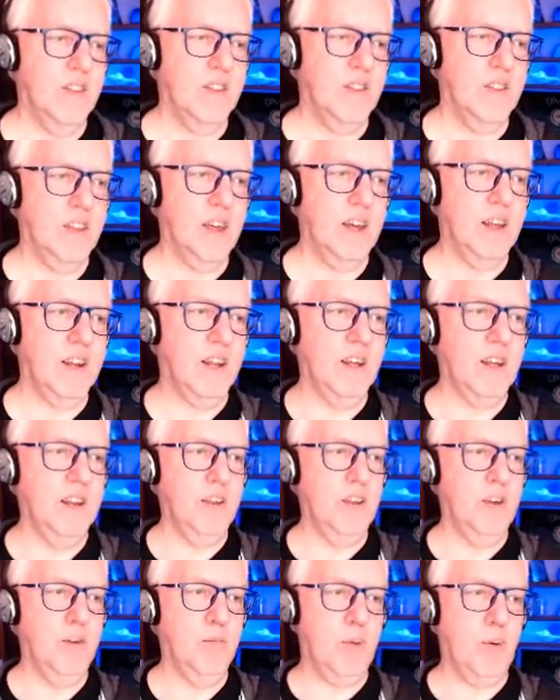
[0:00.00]
that
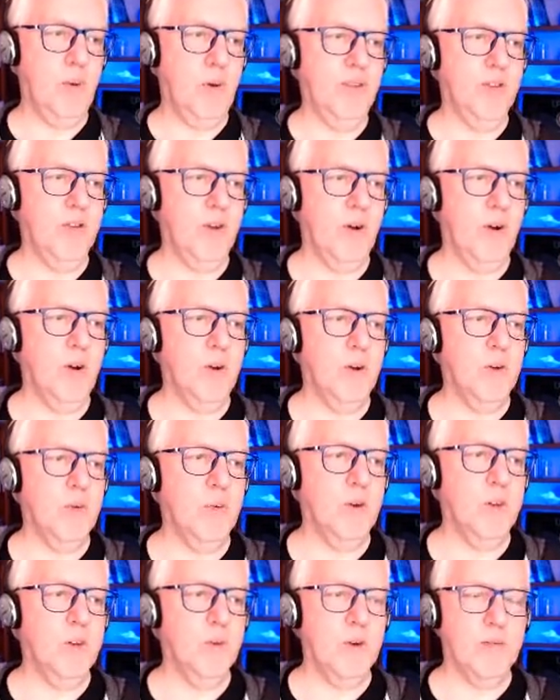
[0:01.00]
points are earned
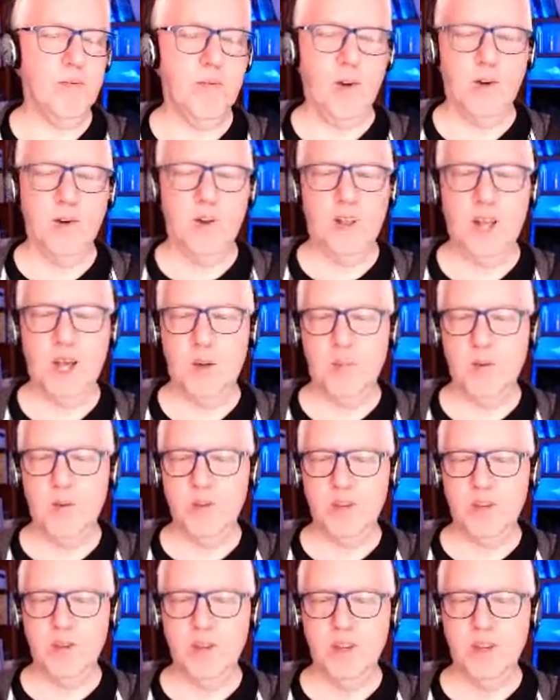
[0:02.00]
when the referral happens. So